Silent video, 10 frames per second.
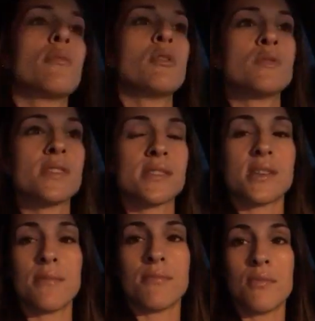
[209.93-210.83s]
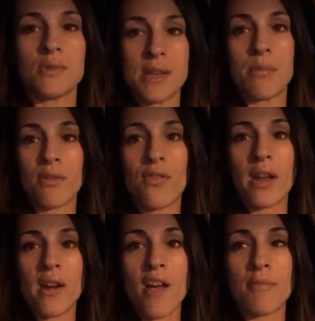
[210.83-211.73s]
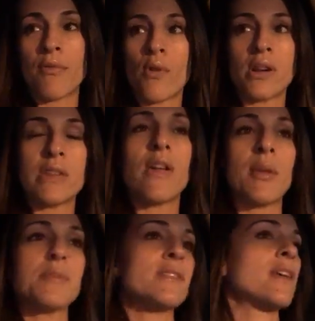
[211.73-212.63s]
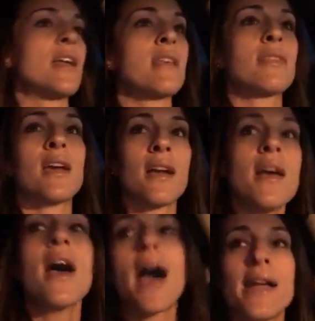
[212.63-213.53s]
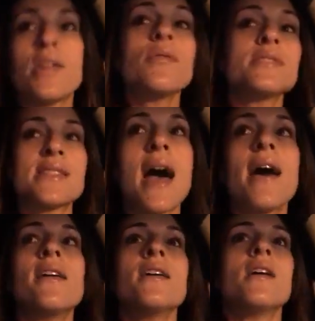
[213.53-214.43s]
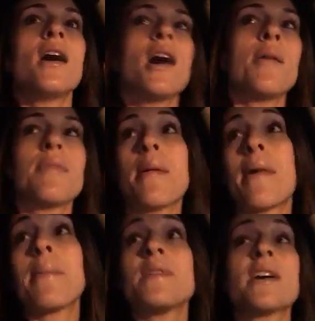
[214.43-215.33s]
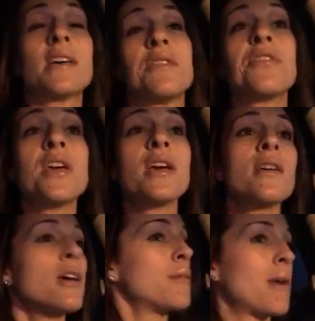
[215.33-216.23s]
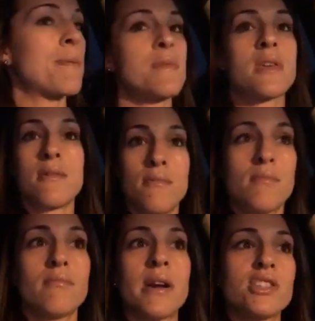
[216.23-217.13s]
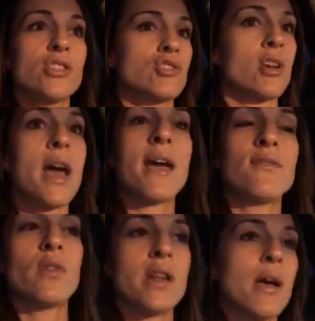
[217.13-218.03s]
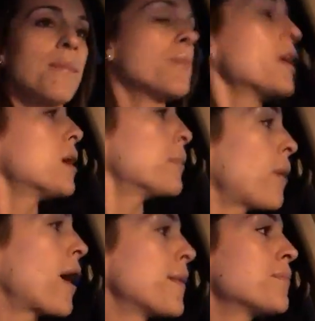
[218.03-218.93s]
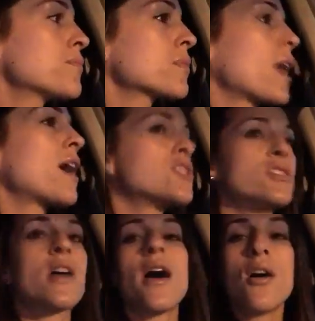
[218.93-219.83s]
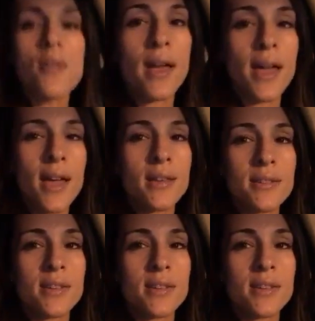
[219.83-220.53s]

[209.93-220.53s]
immune system was able to fight it off before it developed into anything. I noticed that. That might be a kid thing. It might be my children. I have no idea. But I just thought, okay,